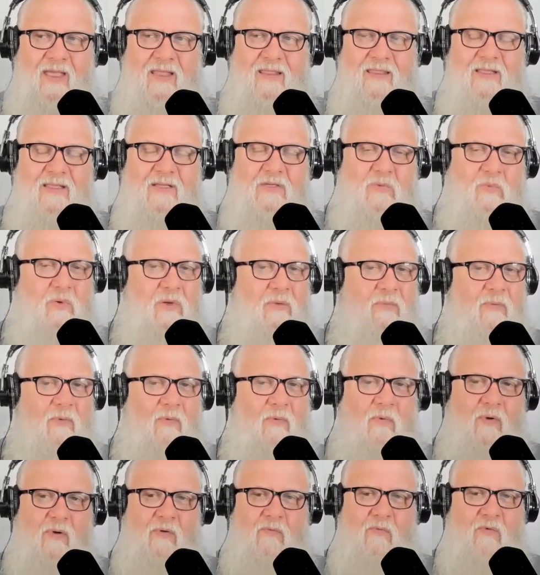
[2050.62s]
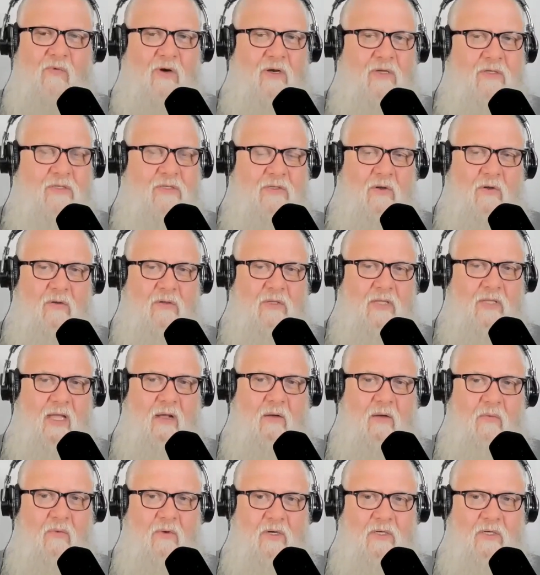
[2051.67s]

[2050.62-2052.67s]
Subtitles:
And these people were really sold out,